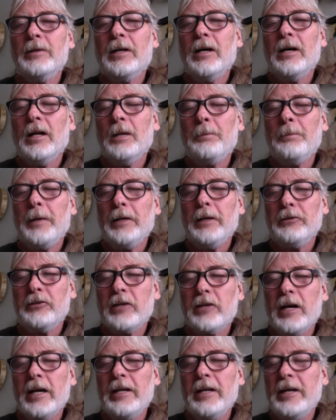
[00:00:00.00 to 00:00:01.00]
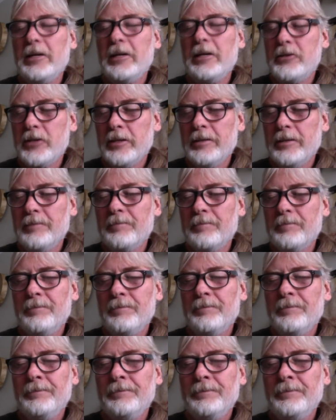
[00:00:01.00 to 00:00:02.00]
call upon Sky Nation
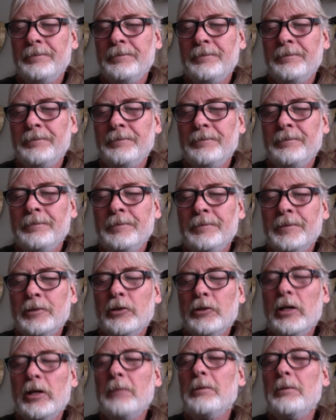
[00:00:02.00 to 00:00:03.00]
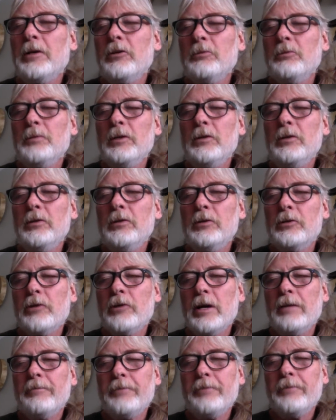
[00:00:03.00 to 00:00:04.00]
Grandmother Moon,
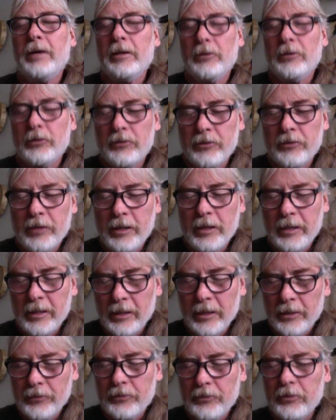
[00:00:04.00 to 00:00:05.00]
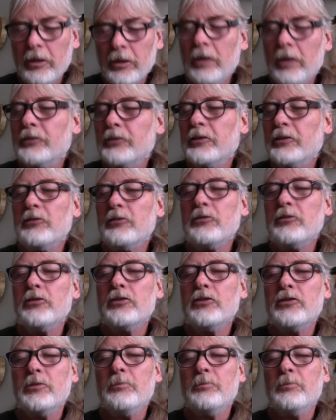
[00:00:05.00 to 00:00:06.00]
Grandfather Sun, our star
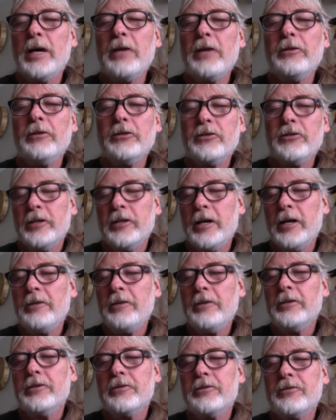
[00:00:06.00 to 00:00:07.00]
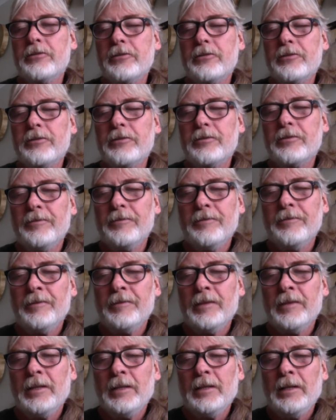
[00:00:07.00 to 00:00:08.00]
sisters and brothers and
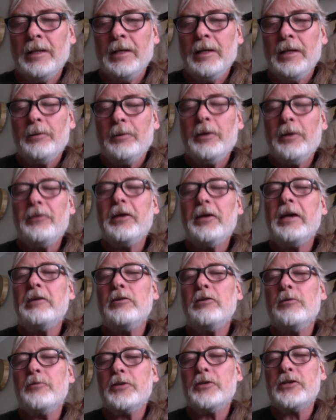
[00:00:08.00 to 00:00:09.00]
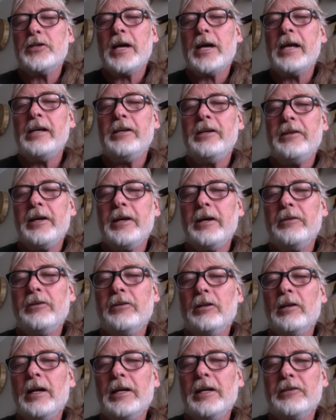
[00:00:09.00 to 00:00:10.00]
others. We thank you for shining down your
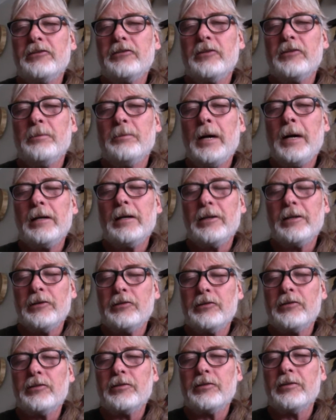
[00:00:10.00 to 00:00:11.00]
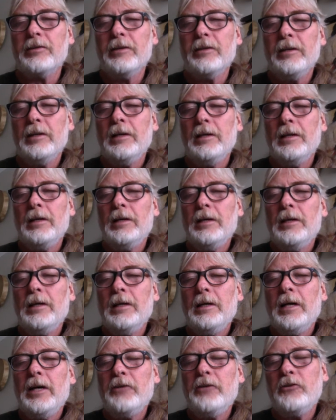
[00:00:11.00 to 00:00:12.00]
lights upon
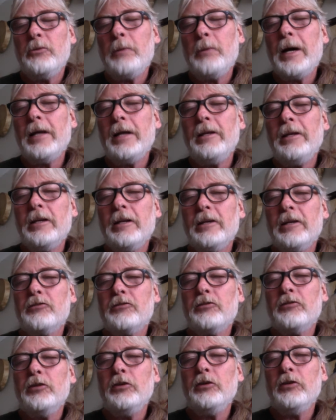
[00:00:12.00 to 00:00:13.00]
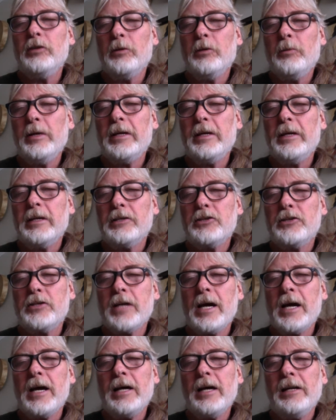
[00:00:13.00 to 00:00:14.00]
us and reminding us too that we can
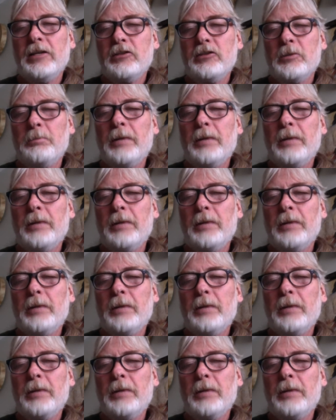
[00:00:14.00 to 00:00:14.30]
shine as a